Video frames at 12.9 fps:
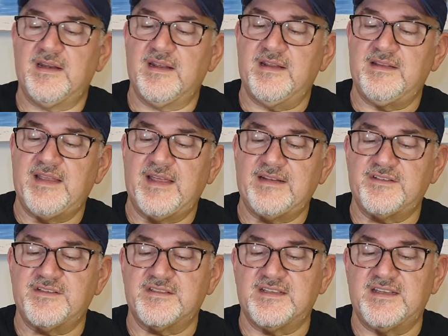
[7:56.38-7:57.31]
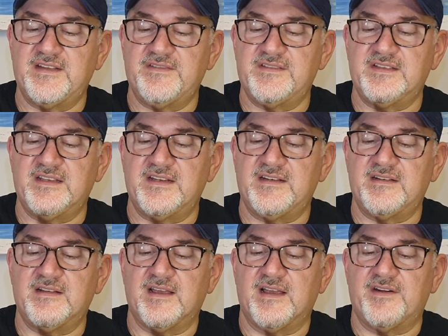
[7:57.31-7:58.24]
And that just gives it,
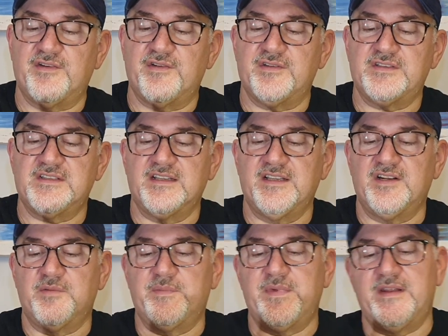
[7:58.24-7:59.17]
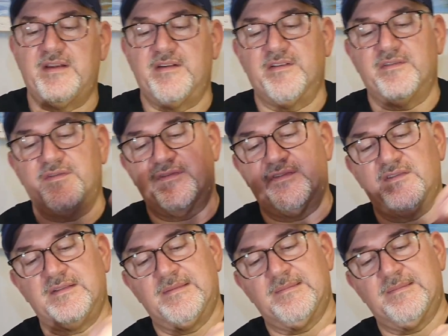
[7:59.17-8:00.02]
I don't know, it's a little bit of